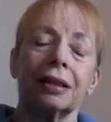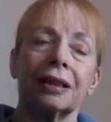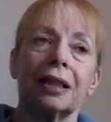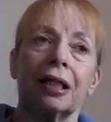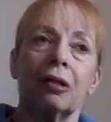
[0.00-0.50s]

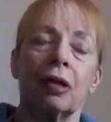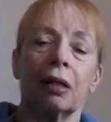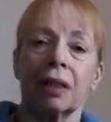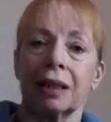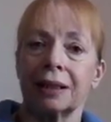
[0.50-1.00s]
So
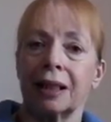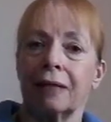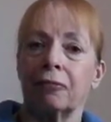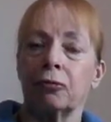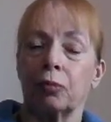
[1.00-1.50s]
I'm going to
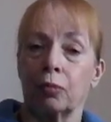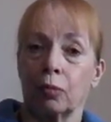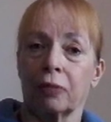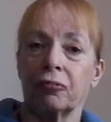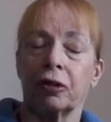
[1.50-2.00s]
send for
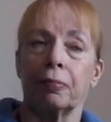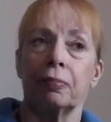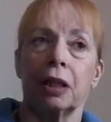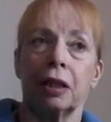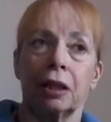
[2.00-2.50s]
one
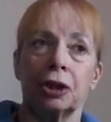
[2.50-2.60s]
from